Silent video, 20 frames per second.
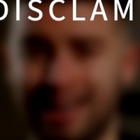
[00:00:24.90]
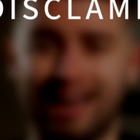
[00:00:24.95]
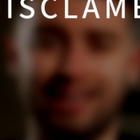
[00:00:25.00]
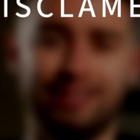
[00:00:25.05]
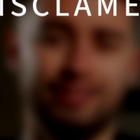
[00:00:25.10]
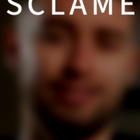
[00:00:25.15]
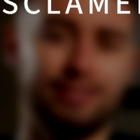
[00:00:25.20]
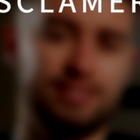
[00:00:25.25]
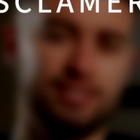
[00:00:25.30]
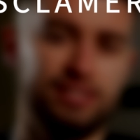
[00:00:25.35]

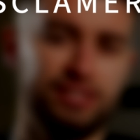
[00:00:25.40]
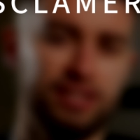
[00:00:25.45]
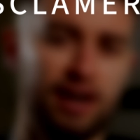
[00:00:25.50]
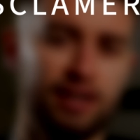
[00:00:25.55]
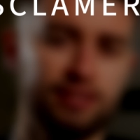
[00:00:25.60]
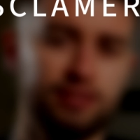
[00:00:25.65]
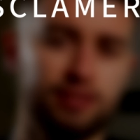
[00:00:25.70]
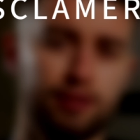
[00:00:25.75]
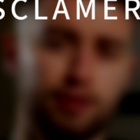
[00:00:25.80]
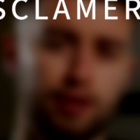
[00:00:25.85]
and does
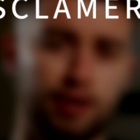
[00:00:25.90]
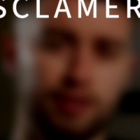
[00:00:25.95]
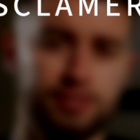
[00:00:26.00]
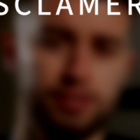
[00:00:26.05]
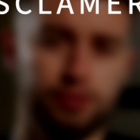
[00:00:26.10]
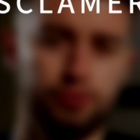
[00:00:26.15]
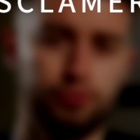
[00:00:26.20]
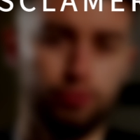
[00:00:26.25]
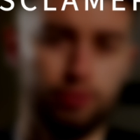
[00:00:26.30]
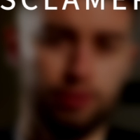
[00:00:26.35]
not
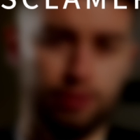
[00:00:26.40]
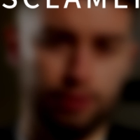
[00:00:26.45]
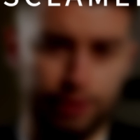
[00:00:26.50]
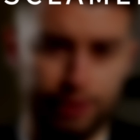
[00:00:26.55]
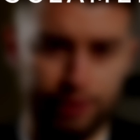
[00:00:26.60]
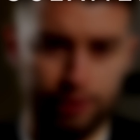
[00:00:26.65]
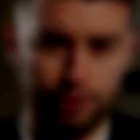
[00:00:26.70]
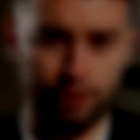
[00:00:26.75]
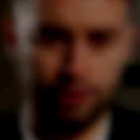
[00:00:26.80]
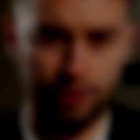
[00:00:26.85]
constitute
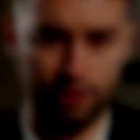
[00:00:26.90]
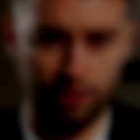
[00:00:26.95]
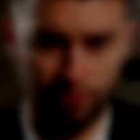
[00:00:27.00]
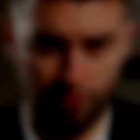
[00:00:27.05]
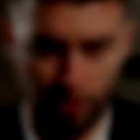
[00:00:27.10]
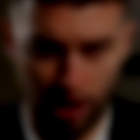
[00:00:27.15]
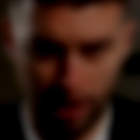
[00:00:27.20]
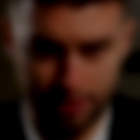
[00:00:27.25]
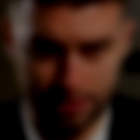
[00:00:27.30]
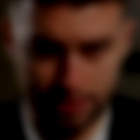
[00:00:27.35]
legal
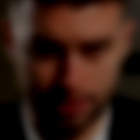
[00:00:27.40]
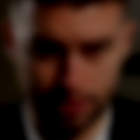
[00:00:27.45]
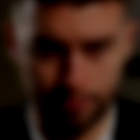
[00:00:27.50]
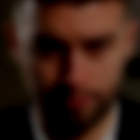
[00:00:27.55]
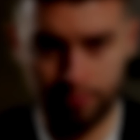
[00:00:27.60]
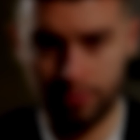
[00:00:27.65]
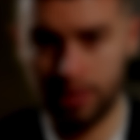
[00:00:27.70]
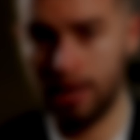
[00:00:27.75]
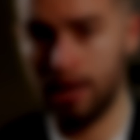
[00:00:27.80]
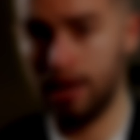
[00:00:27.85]
advice.
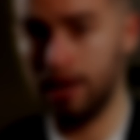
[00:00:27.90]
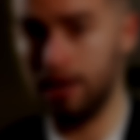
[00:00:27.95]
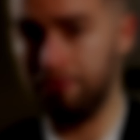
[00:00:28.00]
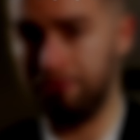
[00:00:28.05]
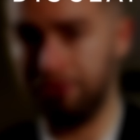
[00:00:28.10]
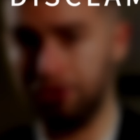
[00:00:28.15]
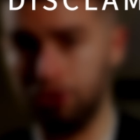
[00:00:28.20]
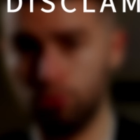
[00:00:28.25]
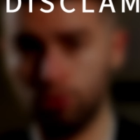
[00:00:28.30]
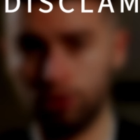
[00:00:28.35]

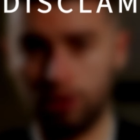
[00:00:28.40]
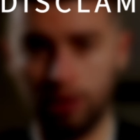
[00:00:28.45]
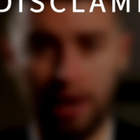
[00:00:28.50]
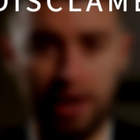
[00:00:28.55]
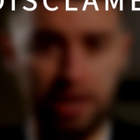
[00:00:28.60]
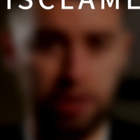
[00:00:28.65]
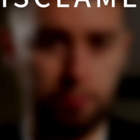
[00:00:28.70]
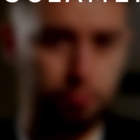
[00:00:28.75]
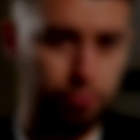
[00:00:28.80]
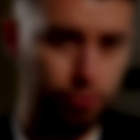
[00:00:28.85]
If you would
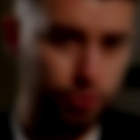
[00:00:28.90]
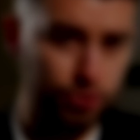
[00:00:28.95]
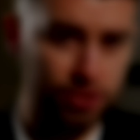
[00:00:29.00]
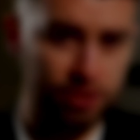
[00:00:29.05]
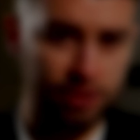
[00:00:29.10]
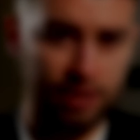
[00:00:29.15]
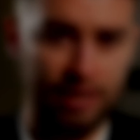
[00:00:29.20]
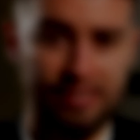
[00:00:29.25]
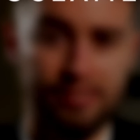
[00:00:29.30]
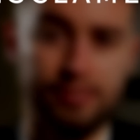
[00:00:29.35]
like
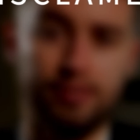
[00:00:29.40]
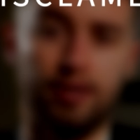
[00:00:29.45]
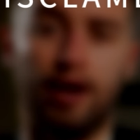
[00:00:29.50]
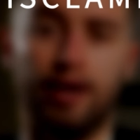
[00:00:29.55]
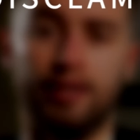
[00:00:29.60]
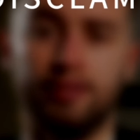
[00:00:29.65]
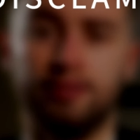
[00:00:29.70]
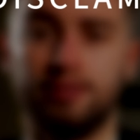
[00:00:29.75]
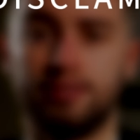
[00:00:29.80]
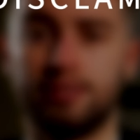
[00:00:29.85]
personalized
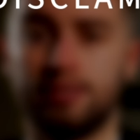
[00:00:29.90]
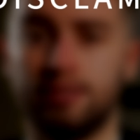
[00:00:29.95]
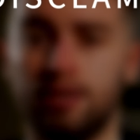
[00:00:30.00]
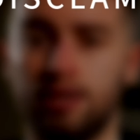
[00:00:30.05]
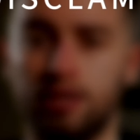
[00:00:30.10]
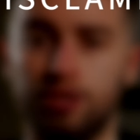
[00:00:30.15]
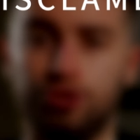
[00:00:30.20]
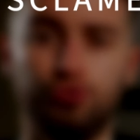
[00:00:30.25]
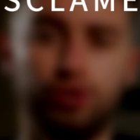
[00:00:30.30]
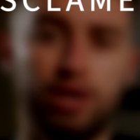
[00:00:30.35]
guidance,
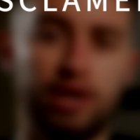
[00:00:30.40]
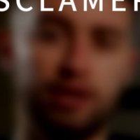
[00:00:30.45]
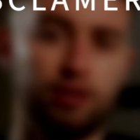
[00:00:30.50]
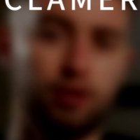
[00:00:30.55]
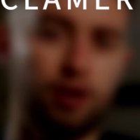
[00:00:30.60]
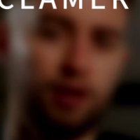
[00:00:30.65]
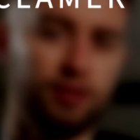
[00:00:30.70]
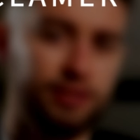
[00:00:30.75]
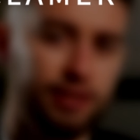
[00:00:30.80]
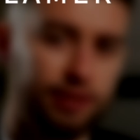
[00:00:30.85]
you can
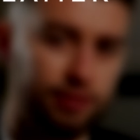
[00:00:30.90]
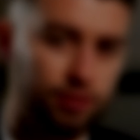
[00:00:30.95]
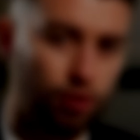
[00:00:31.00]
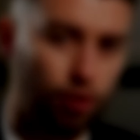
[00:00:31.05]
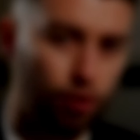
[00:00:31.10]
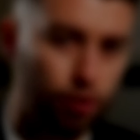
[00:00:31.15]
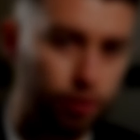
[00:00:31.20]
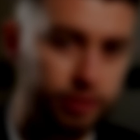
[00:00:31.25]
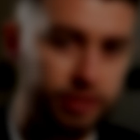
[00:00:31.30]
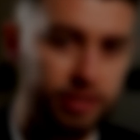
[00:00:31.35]
contact
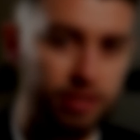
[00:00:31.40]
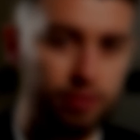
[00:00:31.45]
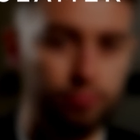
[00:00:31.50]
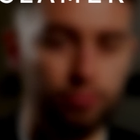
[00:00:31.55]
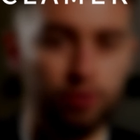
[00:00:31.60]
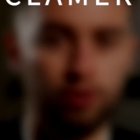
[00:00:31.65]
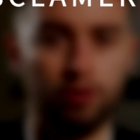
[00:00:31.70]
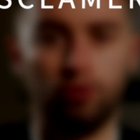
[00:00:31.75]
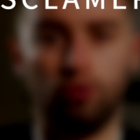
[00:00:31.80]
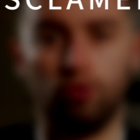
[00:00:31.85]
our
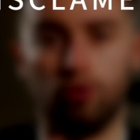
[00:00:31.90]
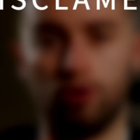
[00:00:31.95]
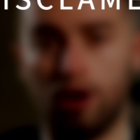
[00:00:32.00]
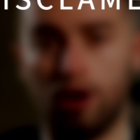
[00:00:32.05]
team or